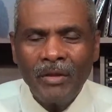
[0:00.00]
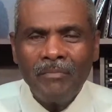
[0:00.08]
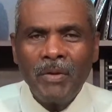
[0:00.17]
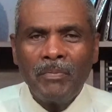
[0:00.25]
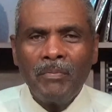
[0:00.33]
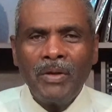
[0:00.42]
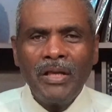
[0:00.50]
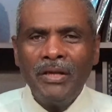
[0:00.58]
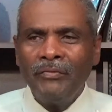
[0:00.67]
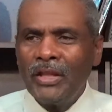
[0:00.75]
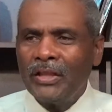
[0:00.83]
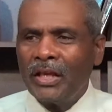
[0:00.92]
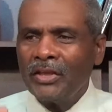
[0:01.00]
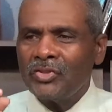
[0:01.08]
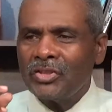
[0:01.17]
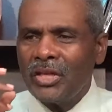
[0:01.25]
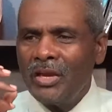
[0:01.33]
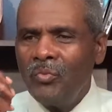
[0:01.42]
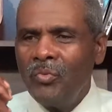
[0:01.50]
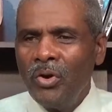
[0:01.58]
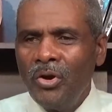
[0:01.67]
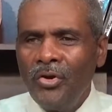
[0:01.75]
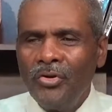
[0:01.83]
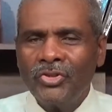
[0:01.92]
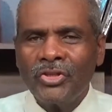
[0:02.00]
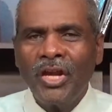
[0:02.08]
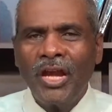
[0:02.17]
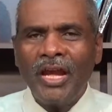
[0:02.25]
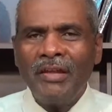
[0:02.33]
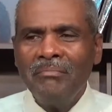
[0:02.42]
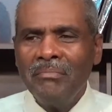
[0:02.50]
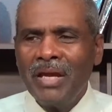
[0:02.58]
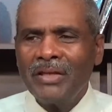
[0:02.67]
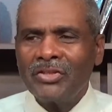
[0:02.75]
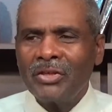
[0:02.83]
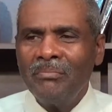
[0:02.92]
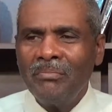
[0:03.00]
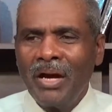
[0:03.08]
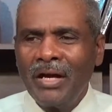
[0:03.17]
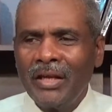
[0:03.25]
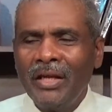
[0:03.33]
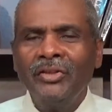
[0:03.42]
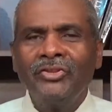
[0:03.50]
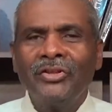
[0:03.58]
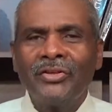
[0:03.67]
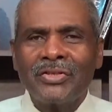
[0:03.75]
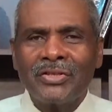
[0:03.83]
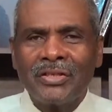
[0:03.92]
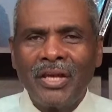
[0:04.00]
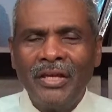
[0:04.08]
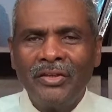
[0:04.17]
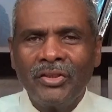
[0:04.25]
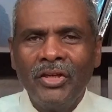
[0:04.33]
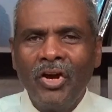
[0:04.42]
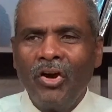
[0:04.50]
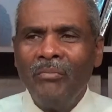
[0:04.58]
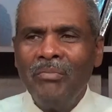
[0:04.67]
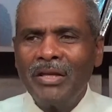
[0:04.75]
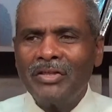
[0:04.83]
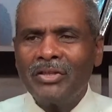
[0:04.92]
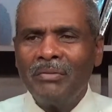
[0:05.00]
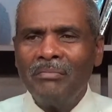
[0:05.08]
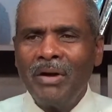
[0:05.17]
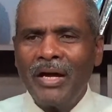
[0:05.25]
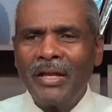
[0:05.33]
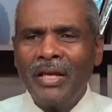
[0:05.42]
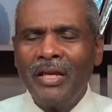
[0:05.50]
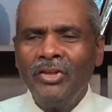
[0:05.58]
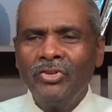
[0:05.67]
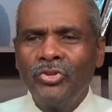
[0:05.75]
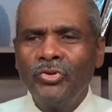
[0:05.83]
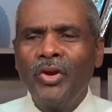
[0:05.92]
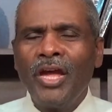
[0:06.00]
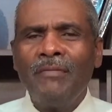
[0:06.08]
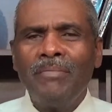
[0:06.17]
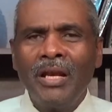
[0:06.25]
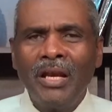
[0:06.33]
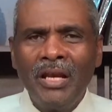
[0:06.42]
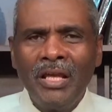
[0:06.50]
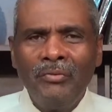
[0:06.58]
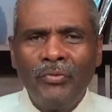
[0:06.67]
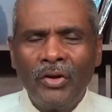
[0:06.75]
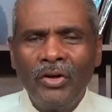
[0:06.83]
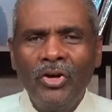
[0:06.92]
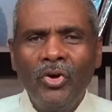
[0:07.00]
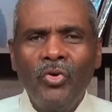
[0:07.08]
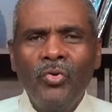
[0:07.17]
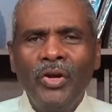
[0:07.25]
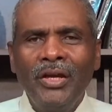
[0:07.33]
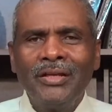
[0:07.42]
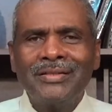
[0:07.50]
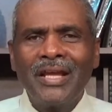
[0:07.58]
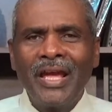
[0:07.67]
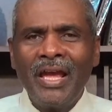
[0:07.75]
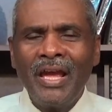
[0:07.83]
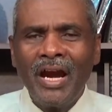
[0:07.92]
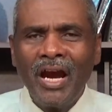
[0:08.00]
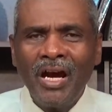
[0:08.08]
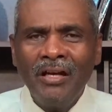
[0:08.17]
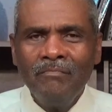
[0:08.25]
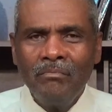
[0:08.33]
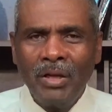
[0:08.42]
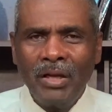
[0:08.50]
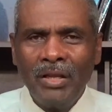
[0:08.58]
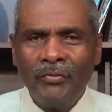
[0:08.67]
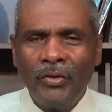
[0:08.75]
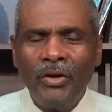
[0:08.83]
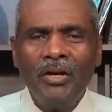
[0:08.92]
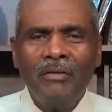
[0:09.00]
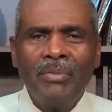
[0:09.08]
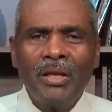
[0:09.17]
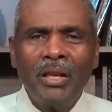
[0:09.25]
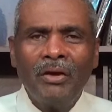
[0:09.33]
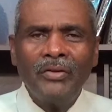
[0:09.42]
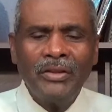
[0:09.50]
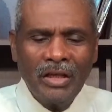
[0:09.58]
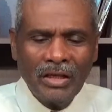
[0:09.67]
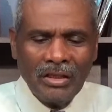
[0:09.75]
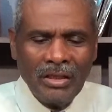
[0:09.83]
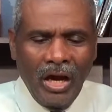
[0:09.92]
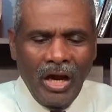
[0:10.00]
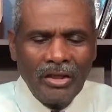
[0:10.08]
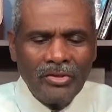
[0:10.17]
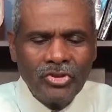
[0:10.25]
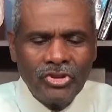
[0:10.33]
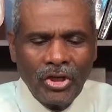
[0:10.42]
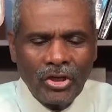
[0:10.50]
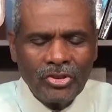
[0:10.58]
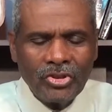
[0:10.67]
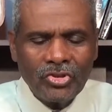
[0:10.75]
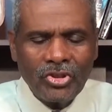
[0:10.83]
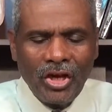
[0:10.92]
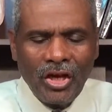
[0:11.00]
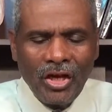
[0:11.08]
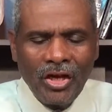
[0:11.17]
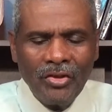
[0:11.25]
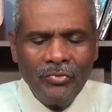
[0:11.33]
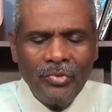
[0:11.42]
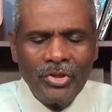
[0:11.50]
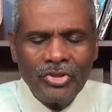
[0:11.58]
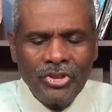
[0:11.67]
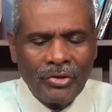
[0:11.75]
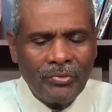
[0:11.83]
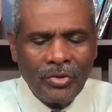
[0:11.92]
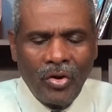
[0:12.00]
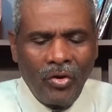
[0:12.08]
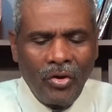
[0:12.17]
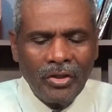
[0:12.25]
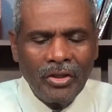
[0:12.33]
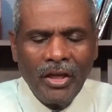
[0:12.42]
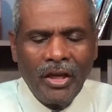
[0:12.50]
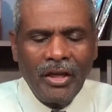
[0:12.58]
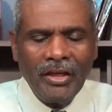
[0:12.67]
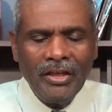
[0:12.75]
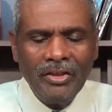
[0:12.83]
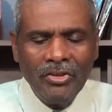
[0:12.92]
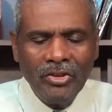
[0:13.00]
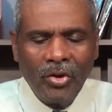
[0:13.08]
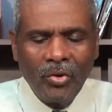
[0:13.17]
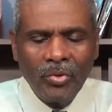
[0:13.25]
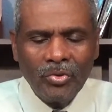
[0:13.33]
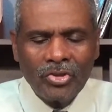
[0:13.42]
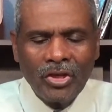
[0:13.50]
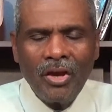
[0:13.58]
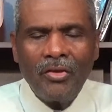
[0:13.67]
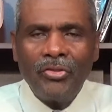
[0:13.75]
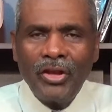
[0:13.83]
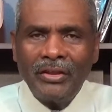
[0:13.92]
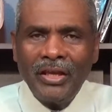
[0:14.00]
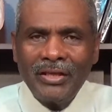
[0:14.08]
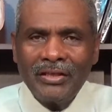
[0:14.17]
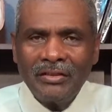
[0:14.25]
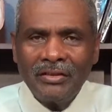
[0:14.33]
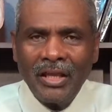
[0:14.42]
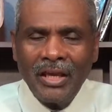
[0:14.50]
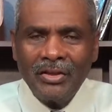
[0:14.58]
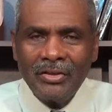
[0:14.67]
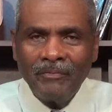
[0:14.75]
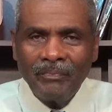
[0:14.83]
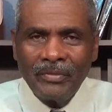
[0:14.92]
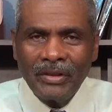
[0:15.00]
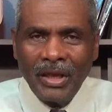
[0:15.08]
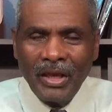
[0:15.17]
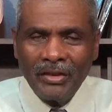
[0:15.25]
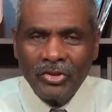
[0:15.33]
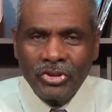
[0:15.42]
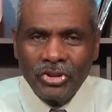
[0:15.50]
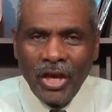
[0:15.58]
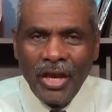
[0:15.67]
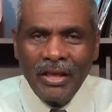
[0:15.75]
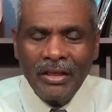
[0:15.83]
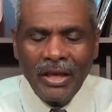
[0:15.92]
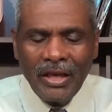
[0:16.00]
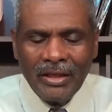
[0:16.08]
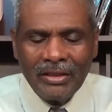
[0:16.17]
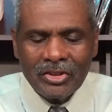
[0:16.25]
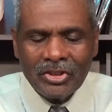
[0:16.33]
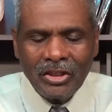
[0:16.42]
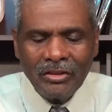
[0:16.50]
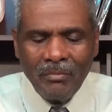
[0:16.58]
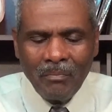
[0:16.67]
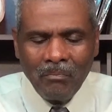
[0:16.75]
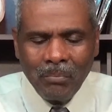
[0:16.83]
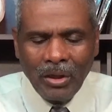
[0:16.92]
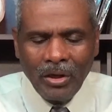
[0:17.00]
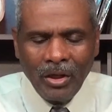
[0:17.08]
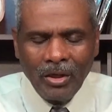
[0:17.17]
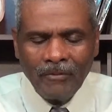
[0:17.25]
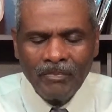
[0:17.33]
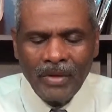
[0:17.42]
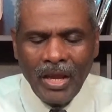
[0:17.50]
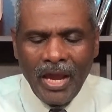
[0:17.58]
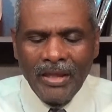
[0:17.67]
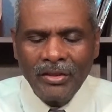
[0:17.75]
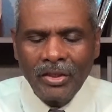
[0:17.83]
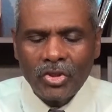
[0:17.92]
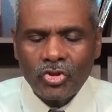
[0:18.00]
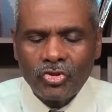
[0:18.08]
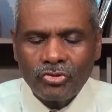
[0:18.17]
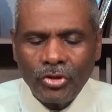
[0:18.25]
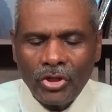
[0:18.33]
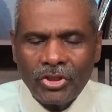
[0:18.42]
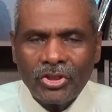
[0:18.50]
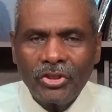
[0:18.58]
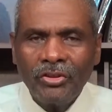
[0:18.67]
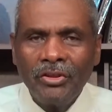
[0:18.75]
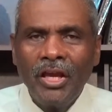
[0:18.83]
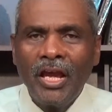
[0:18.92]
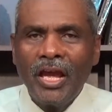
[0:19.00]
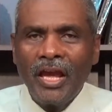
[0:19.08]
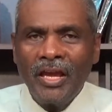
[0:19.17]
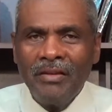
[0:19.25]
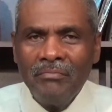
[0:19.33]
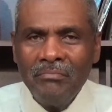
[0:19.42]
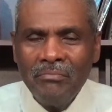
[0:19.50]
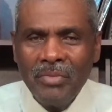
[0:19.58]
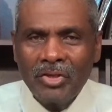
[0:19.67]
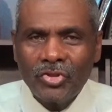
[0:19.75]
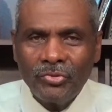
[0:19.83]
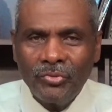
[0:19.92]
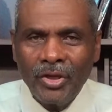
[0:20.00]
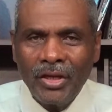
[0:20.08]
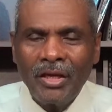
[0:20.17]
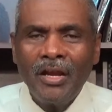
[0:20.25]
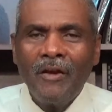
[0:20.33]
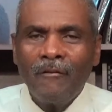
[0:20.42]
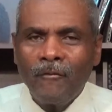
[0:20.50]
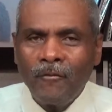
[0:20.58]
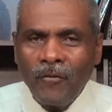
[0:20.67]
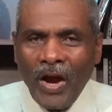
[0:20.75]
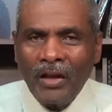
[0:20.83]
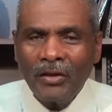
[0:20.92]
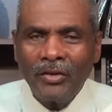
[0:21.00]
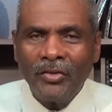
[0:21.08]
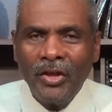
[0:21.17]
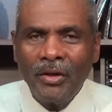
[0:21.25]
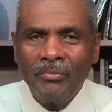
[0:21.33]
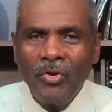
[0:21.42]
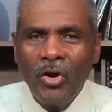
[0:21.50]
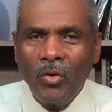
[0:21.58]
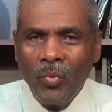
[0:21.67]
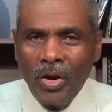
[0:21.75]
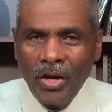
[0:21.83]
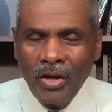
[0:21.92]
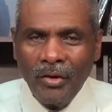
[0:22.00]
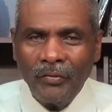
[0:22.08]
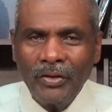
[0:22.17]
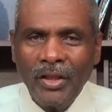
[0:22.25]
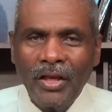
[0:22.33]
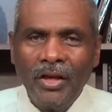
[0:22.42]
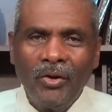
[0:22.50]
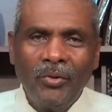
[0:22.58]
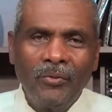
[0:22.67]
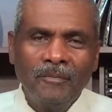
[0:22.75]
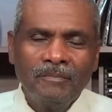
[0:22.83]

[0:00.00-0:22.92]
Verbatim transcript: People believe that they can say words and make somebody into a saint or make somebody into a believer who is an unbeliever. Beloved, God judges the unregenerate heart, and he knows that they shed innocent blood, and destruction and misery follow them wherever they go.